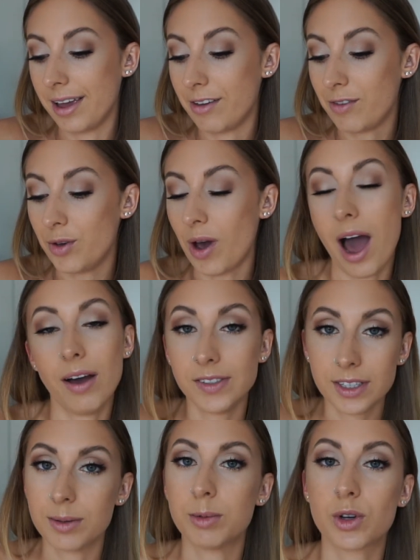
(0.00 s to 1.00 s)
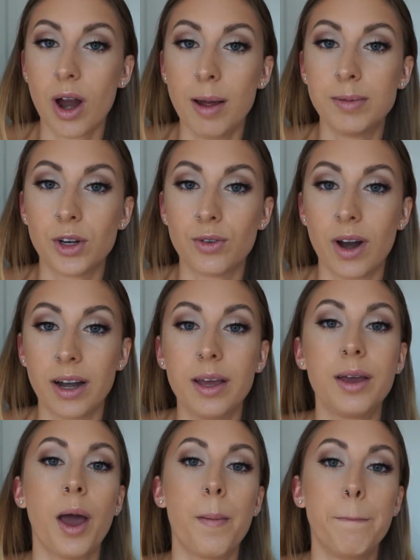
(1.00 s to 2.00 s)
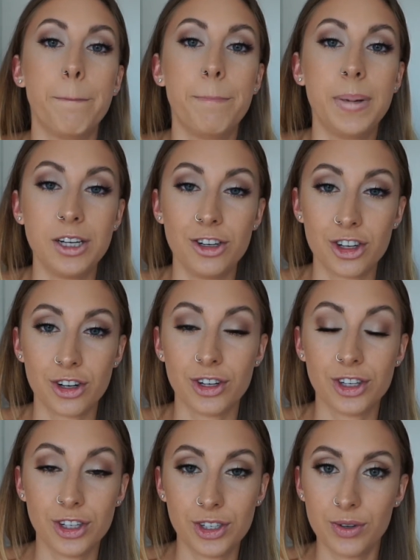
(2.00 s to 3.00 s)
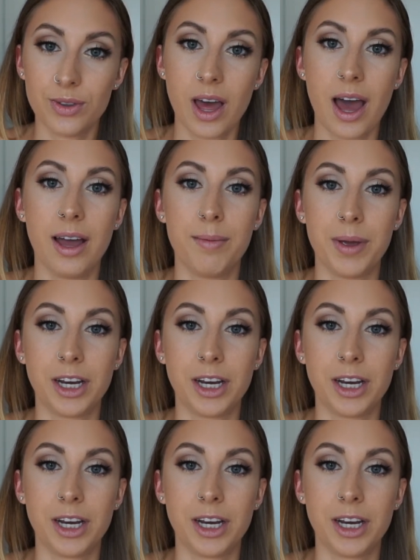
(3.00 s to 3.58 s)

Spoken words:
If you haven't subscribed already, be sure to do that.